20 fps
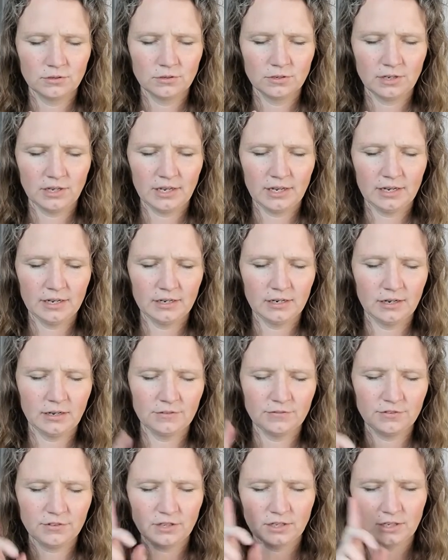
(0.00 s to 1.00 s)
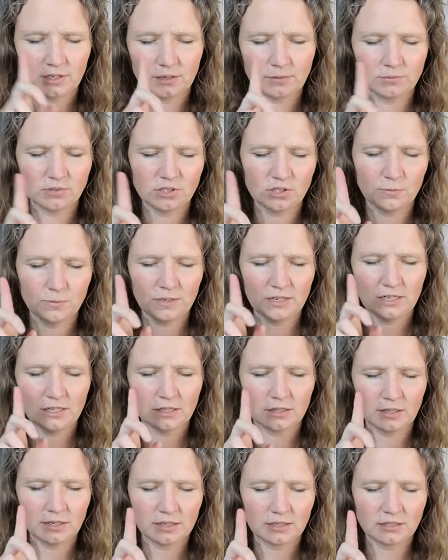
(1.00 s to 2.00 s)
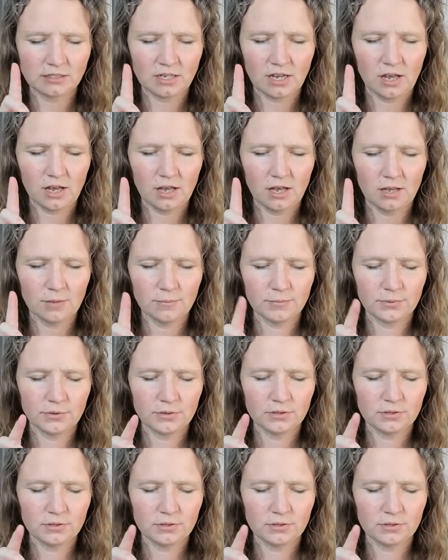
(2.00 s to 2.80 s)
And I feel like I'm spinning like a top.